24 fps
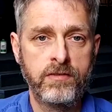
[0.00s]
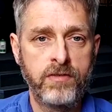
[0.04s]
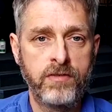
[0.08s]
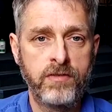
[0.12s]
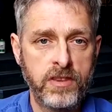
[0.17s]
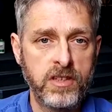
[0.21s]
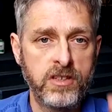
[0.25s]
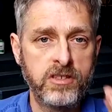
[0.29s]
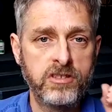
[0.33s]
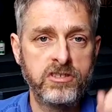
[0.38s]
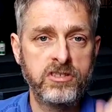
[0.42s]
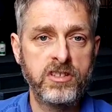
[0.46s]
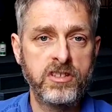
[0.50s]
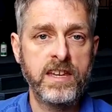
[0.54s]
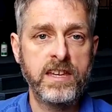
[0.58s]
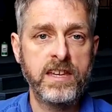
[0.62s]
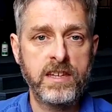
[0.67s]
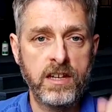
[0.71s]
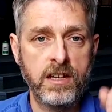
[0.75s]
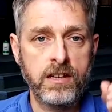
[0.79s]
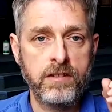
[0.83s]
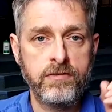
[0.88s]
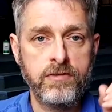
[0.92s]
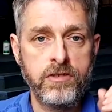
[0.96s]
For the sake
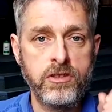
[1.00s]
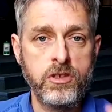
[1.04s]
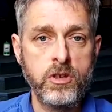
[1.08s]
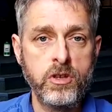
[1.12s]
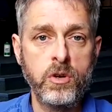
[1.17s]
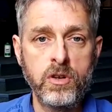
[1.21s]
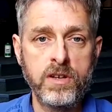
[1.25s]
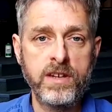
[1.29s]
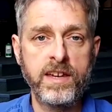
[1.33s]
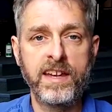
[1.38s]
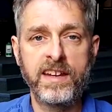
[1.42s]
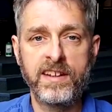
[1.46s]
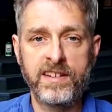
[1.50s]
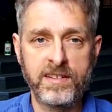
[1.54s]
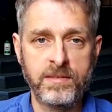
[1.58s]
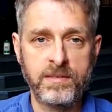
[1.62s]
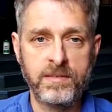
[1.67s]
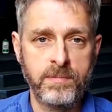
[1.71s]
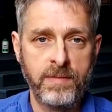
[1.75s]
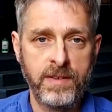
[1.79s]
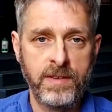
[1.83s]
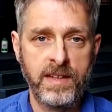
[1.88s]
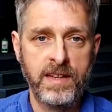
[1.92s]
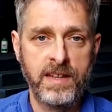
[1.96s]
of your kingdom
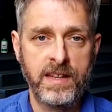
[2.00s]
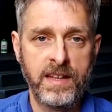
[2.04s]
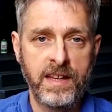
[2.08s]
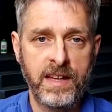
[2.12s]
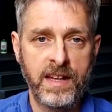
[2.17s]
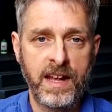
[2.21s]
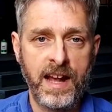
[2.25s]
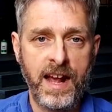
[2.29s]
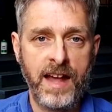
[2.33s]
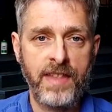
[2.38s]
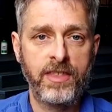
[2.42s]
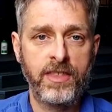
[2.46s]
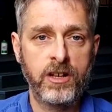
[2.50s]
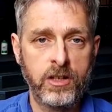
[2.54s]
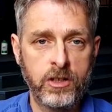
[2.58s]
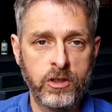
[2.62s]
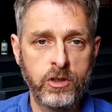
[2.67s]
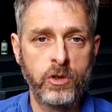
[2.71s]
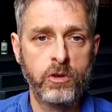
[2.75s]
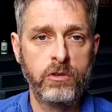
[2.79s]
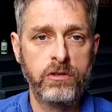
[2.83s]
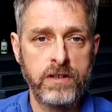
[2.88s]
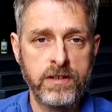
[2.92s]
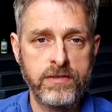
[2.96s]
and the
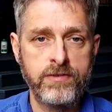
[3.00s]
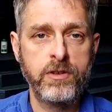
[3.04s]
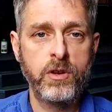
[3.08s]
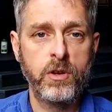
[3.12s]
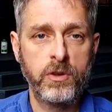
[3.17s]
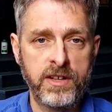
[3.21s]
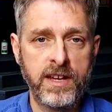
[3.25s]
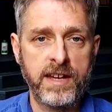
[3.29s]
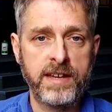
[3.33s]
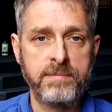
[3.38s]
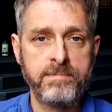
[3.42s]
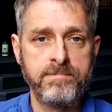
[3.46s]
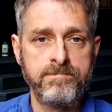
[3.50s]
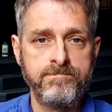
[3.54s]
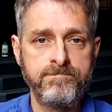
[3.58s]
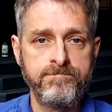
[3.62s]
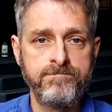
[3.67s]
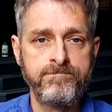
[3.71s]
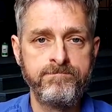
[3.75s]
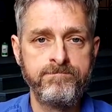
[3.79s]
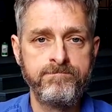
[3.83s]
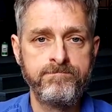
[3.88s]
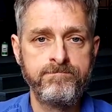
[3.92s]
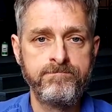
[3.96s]
glory of your
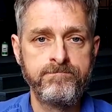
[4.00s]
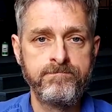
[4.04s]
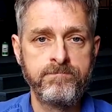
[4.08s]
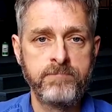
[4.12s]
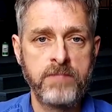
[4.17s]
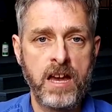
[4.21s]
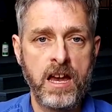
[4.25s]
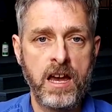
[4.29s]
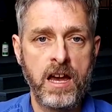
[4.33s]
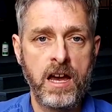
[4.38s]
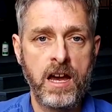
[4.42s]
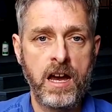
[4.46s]
name.